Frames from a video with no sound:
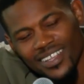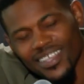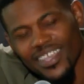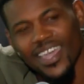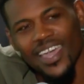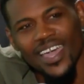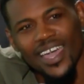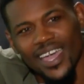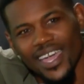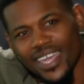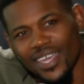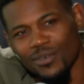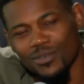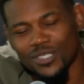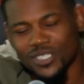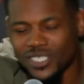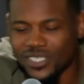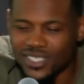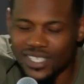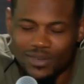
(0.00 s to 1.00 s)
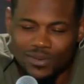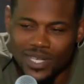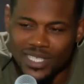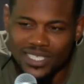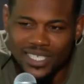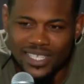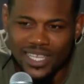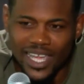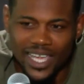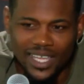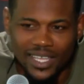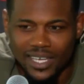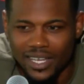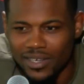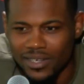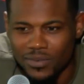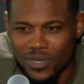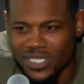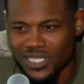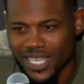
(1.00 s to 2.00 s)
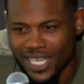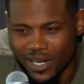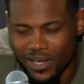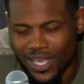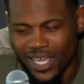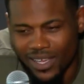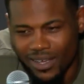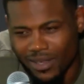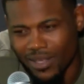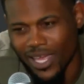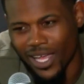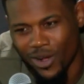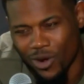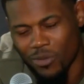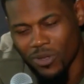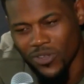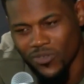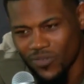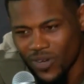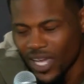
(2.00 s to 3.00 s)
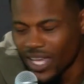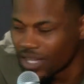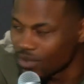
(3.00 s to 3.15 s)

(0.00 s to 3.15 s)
Yeah, it was just, it wasn't like, you know, it wasn't like a, like almost fight.